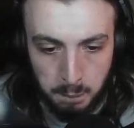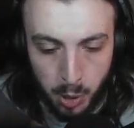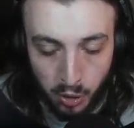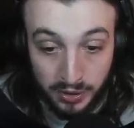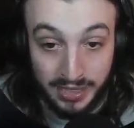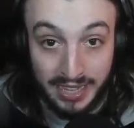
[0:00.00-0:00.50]

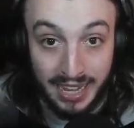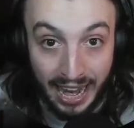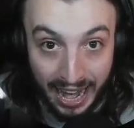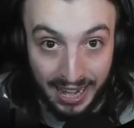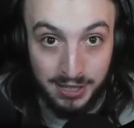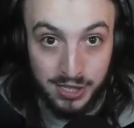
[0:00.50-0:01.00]
Pumpkin
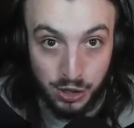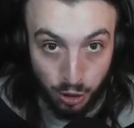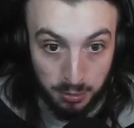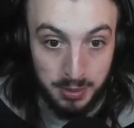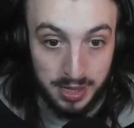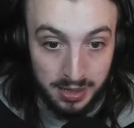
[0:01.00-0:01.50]
head
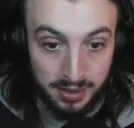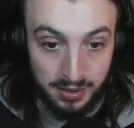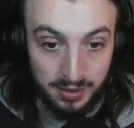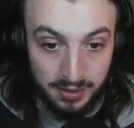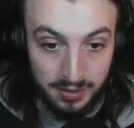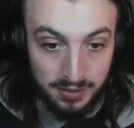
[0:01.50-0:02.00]
summon?
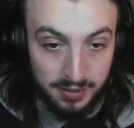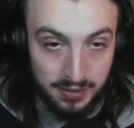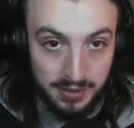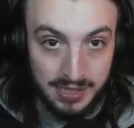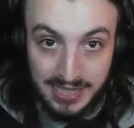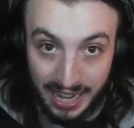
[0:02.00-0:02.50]

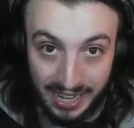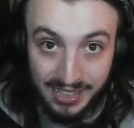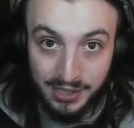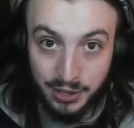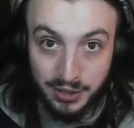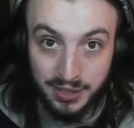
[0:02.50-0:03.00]
Is that any
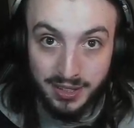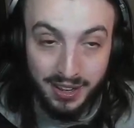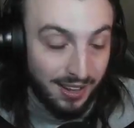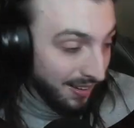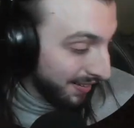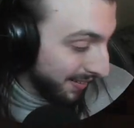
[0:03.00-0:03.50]
good?
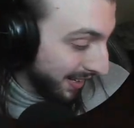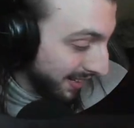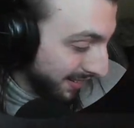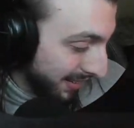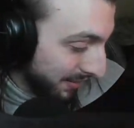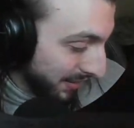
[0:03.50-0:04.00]
I, I
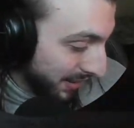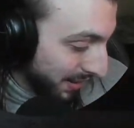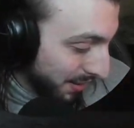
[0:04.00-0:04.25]
don't even